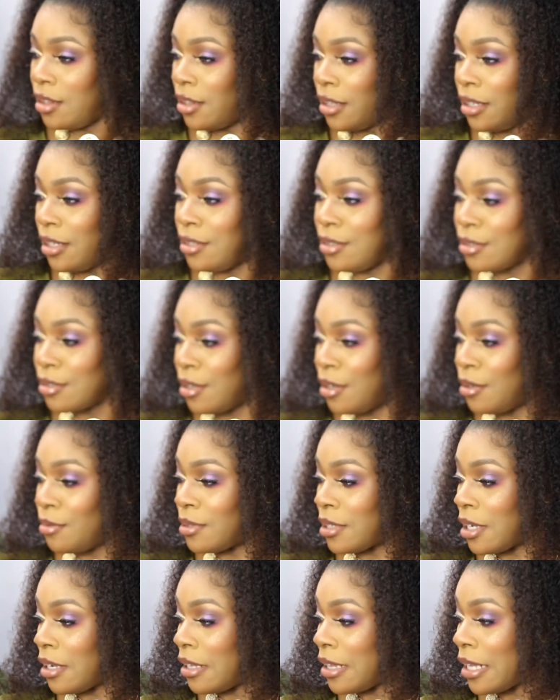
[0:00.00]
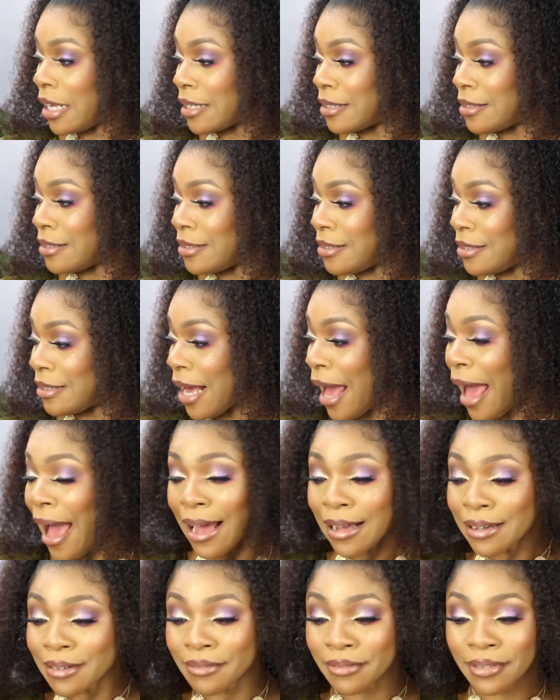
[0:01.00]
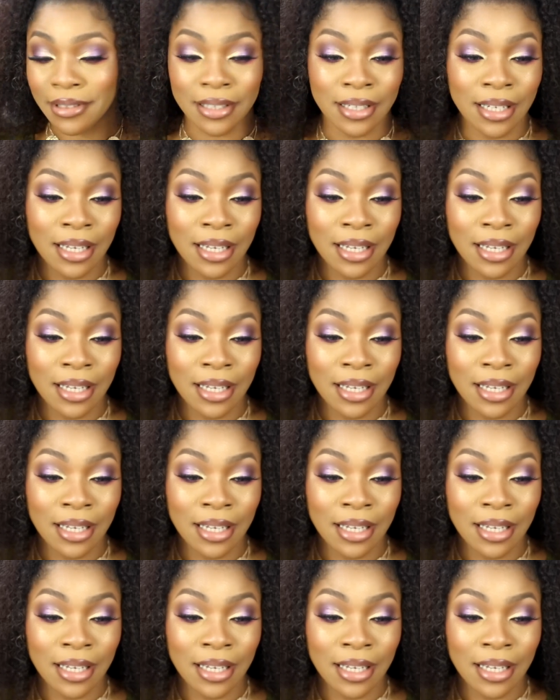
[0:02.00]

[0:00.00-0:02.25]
This comes out like she's angry.